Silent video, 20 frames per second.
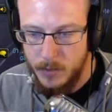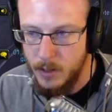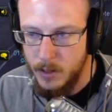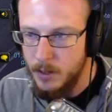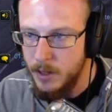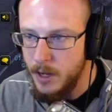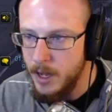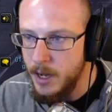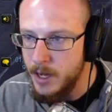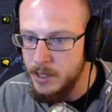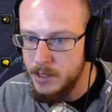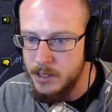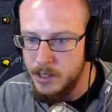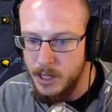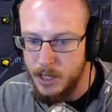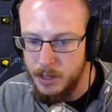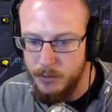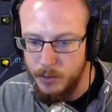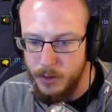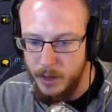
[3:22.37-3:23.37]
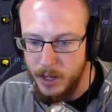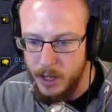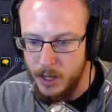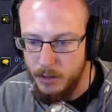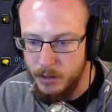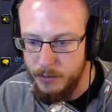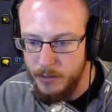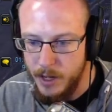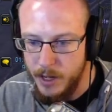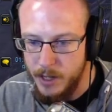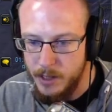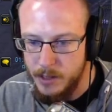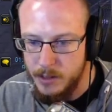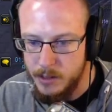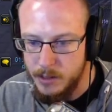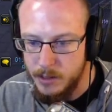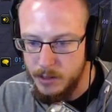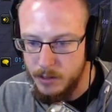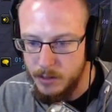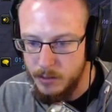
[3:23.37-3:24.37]
Nice, thank you for the
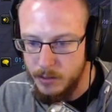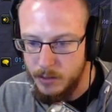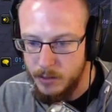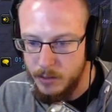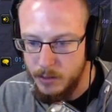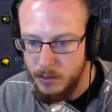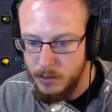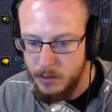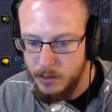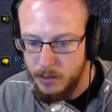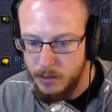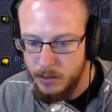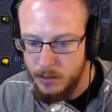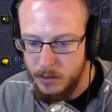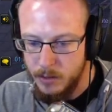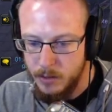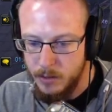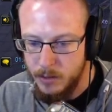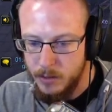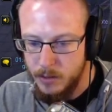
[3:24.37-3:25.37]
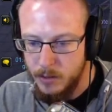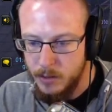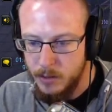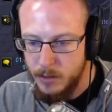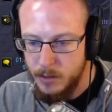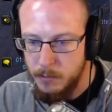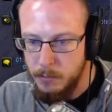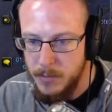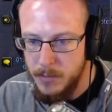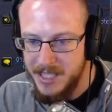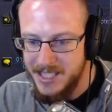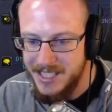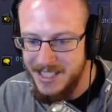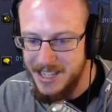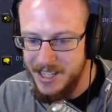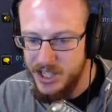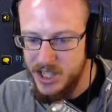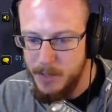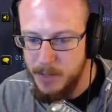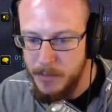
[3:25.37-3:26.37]
innervate.
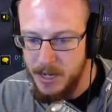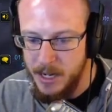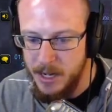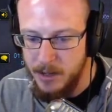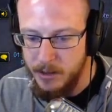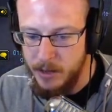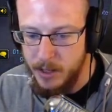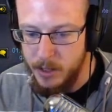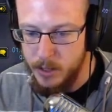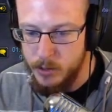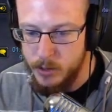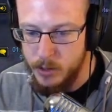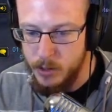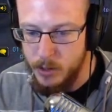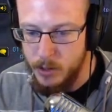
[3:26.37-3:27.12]
Mr. Jimmy, thank you, sir.